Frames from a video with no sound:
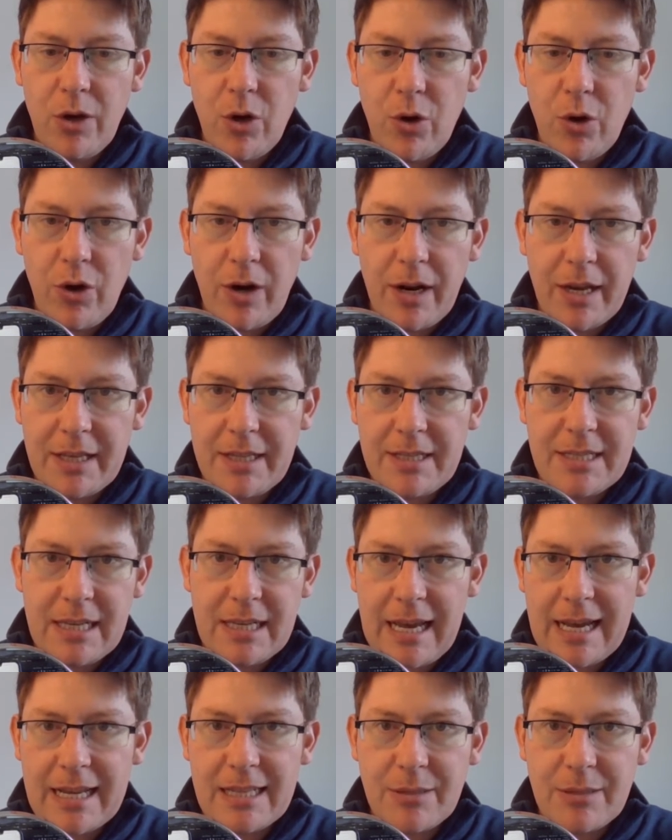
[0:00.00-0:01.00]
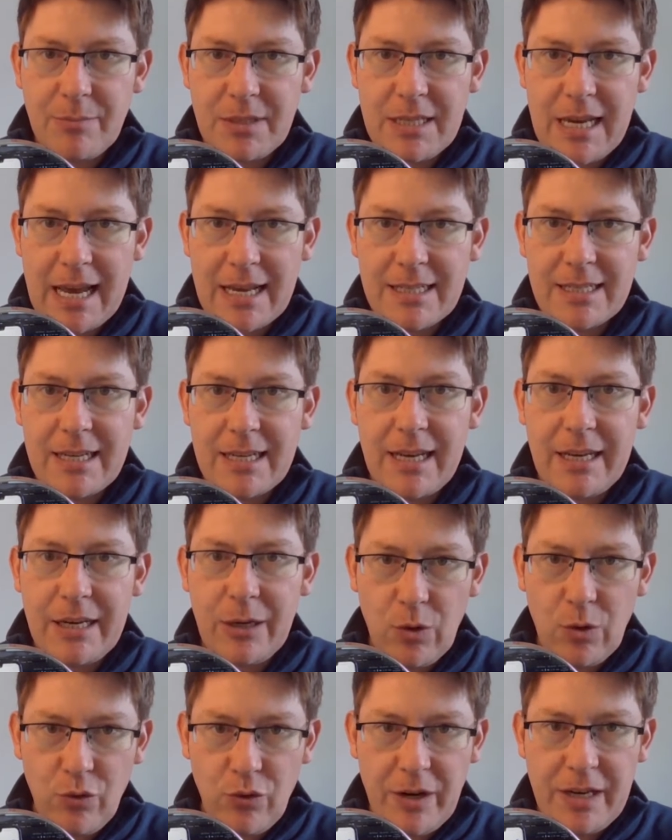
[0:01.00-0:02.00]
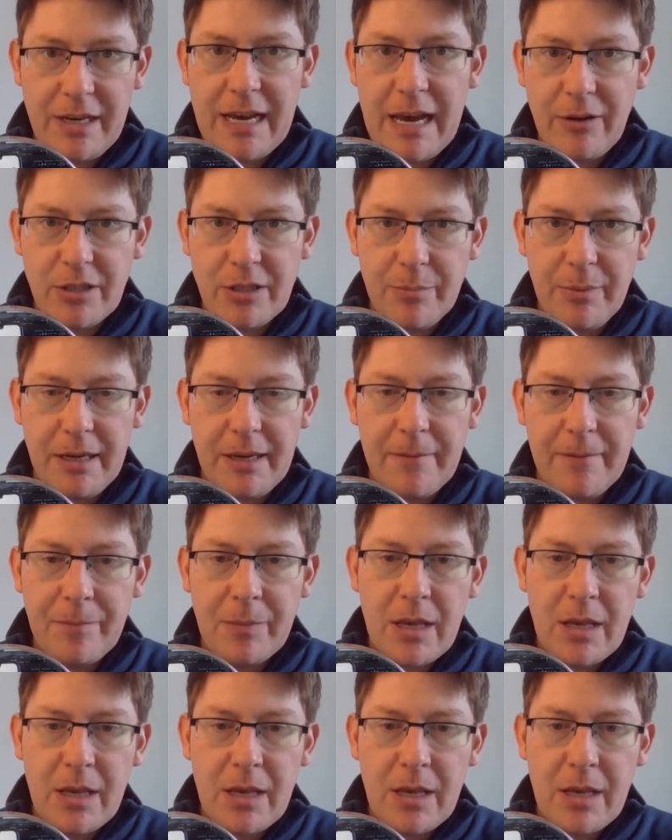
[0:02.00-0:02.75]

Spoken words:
or I can select some text and it will read out to me.